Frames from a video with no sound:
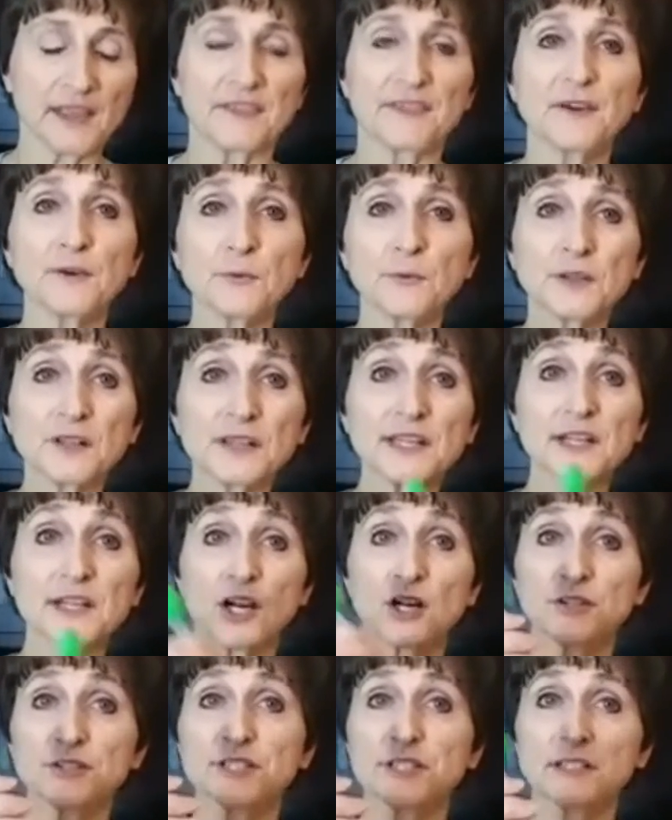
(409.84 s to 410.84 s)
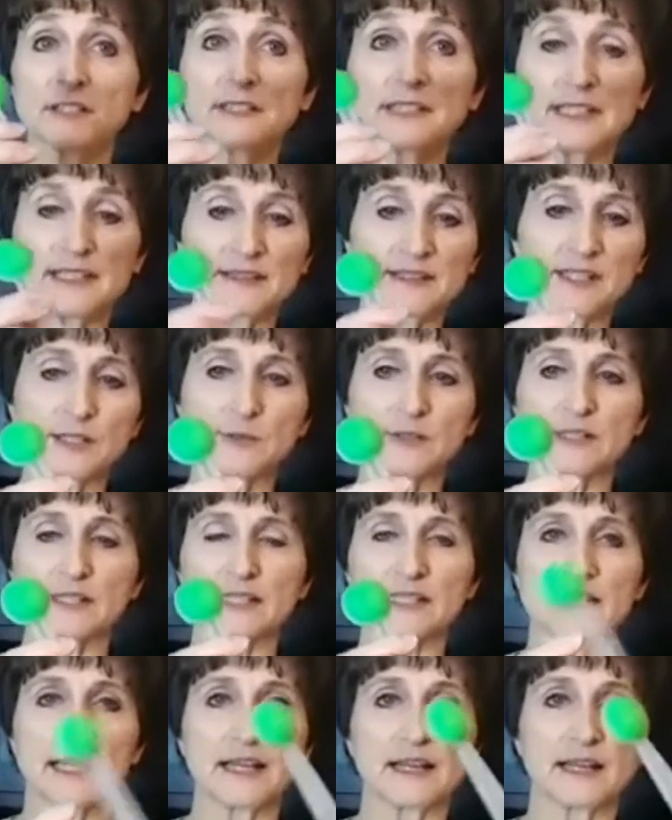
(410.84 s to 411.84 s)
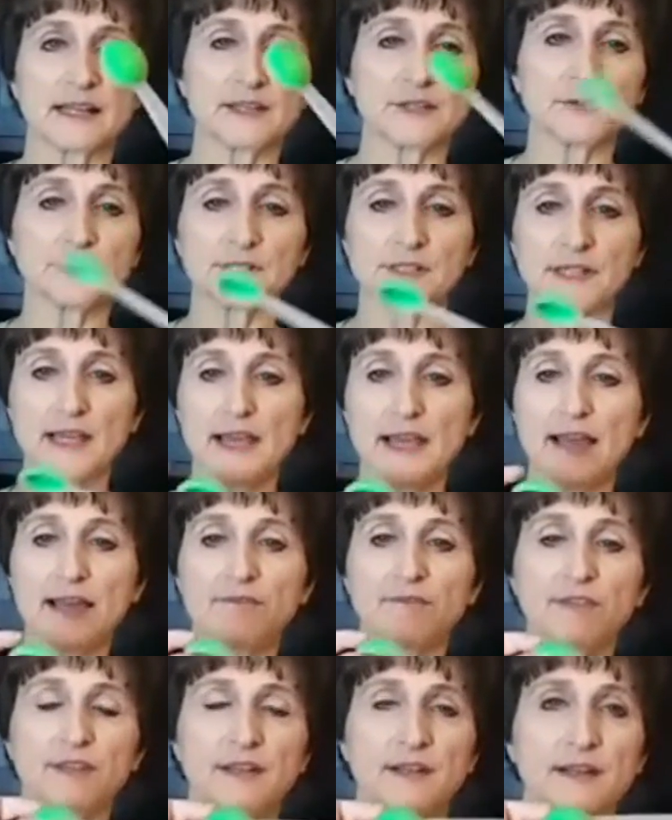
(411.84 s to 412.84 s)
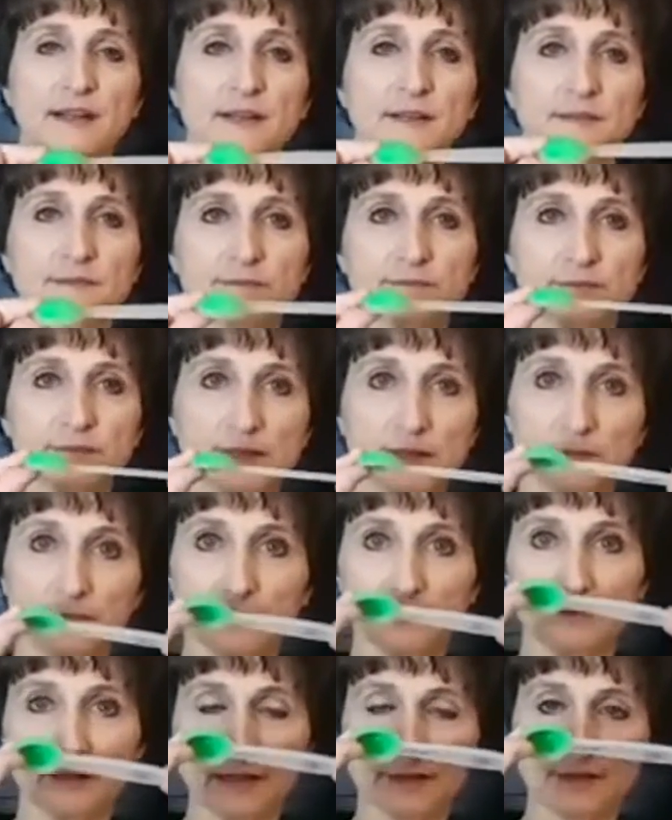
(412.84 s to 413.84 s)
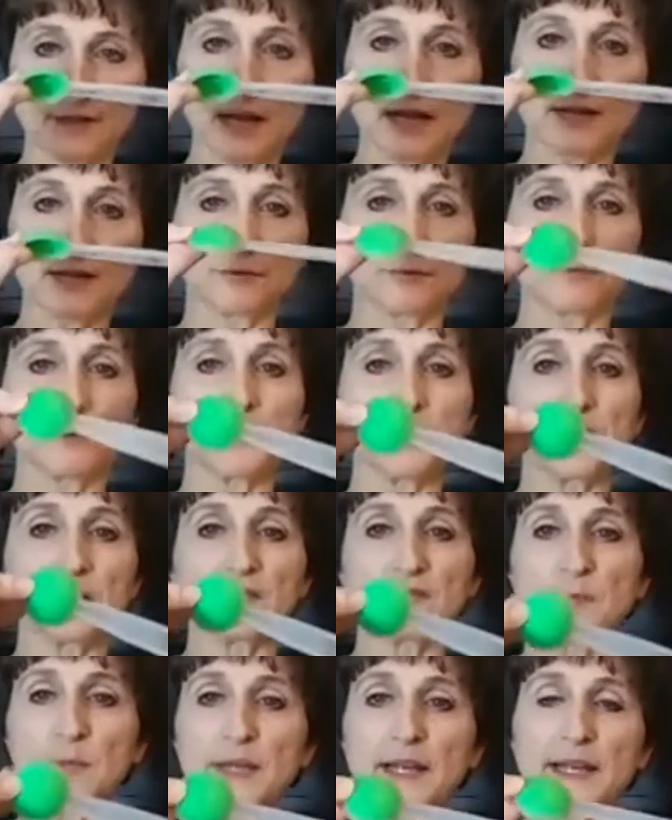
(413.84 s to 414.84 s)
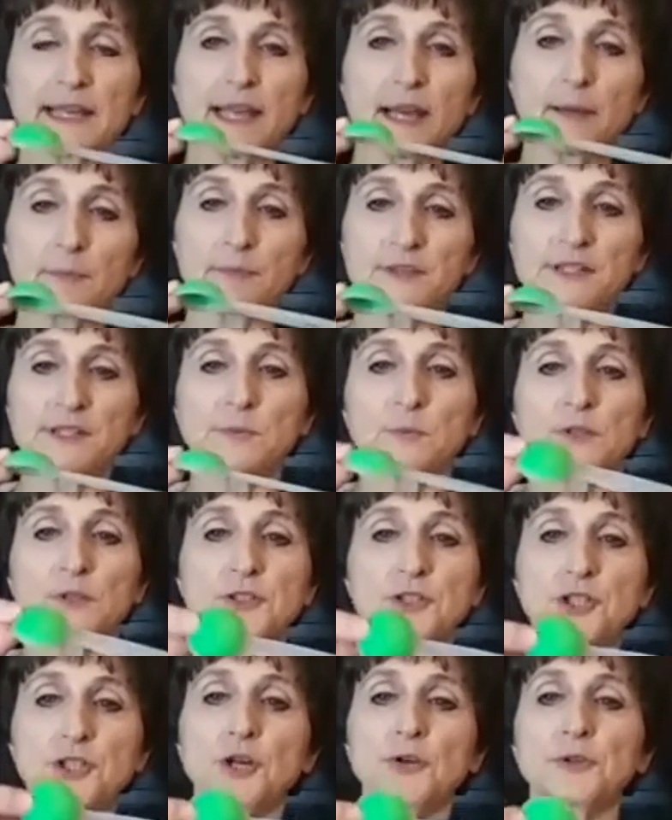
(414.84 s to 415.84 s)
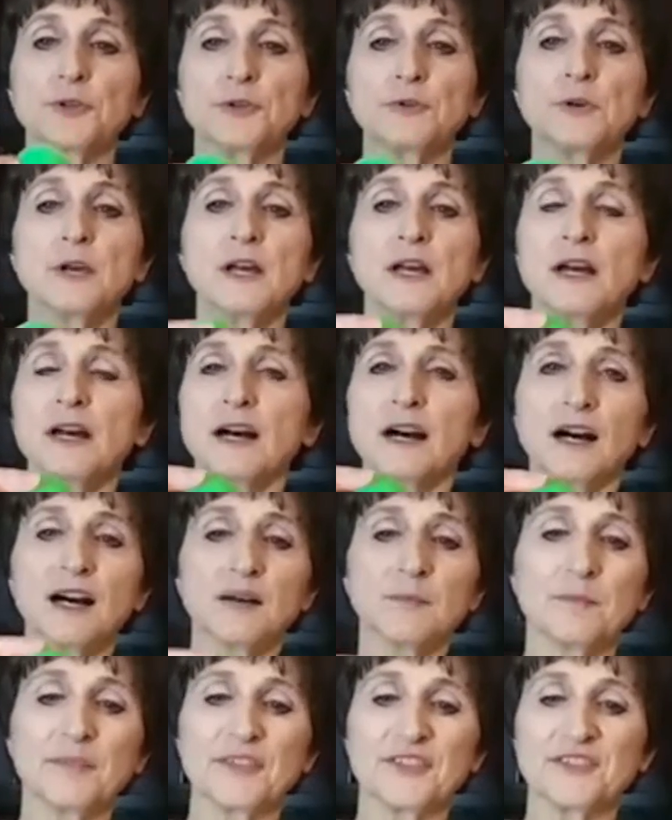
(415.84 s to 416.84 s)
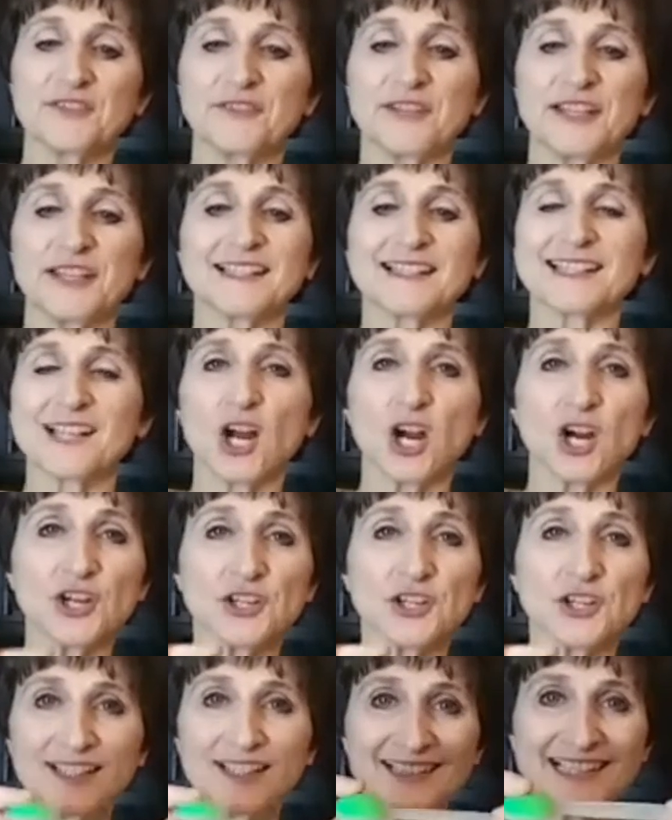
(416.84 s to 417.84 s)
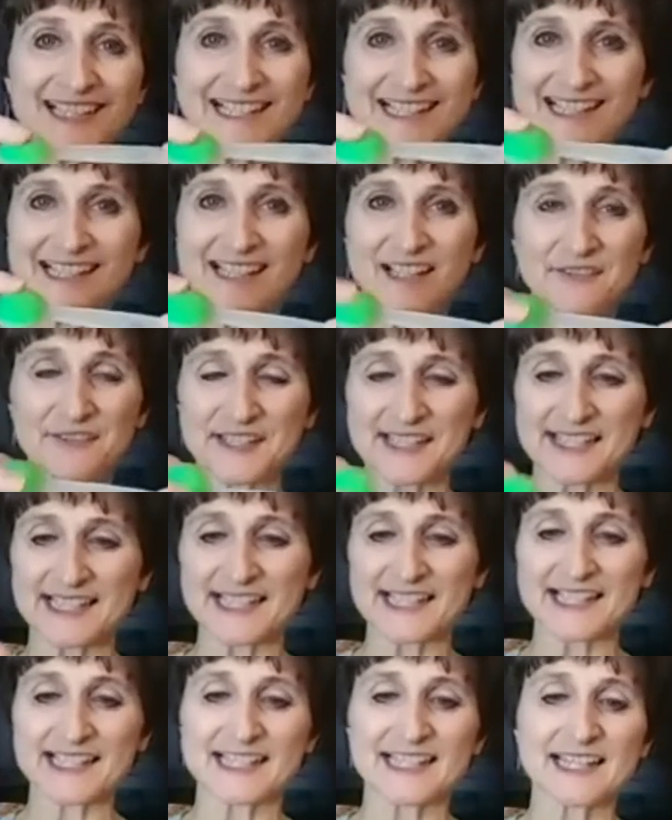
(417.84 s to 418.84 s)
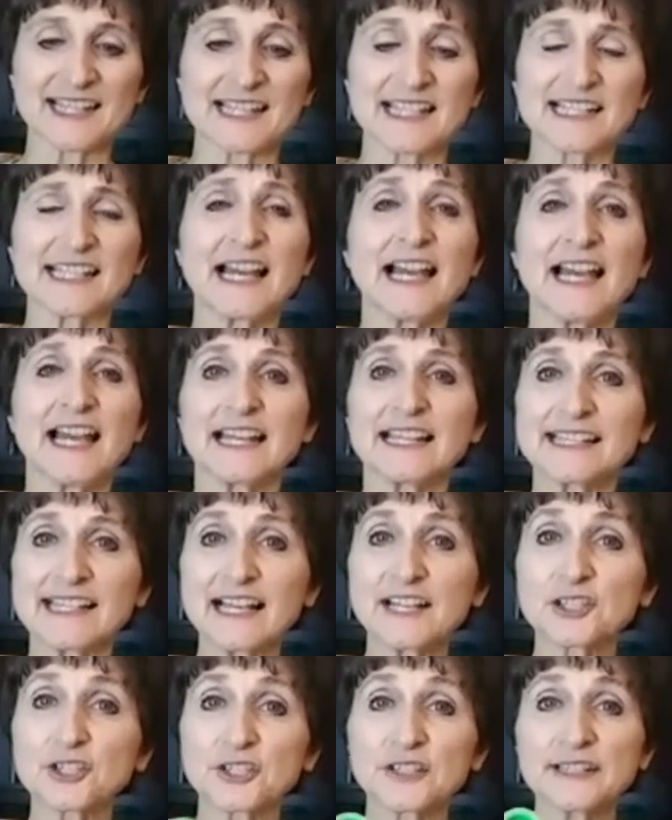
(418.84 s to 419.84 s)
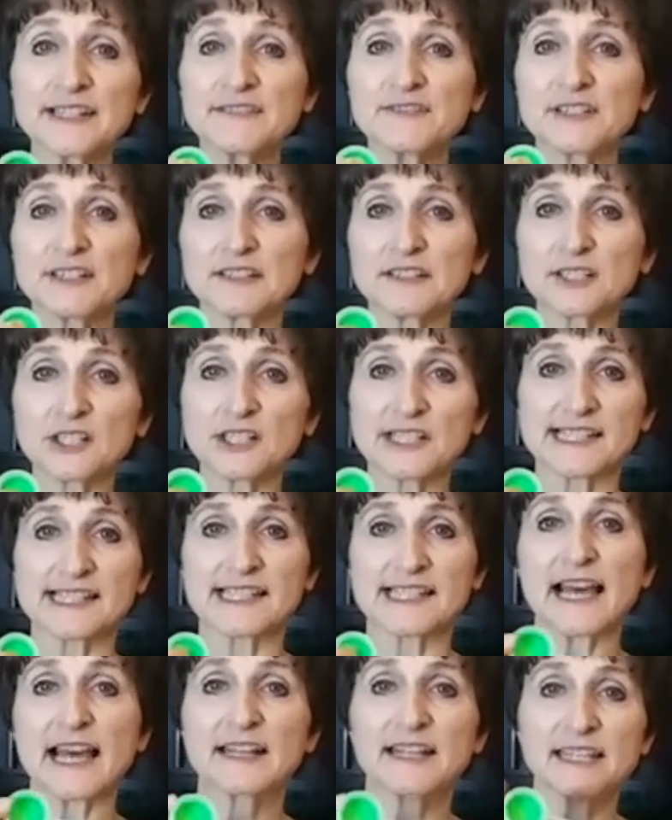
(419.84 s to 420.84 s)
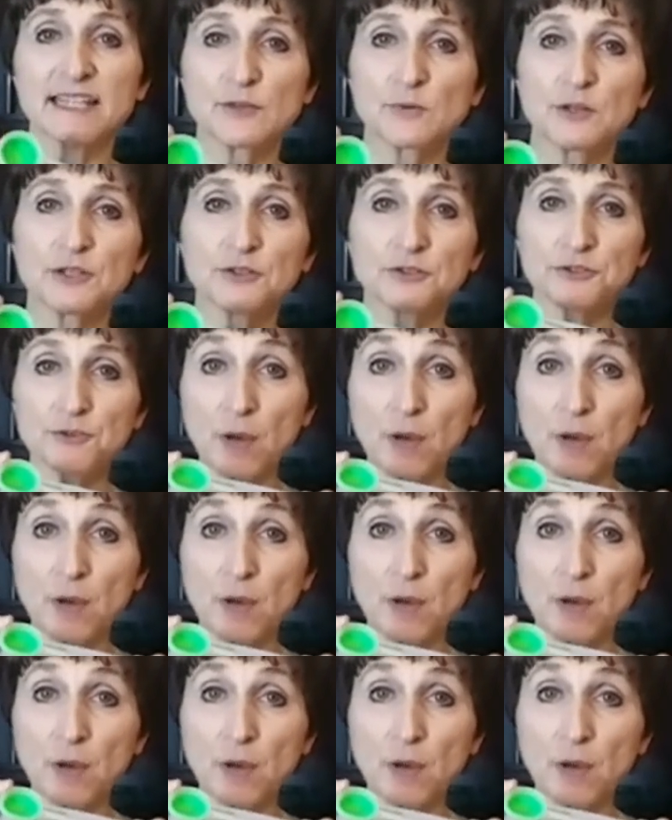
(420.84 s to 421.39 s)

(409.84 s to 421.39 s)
They're really hard to clean. This was a set I used to have that I have gotten rid of, but I kept this one to show you. It's hard to clean. Stuff sticks to this. It's actually even a little staticky when you're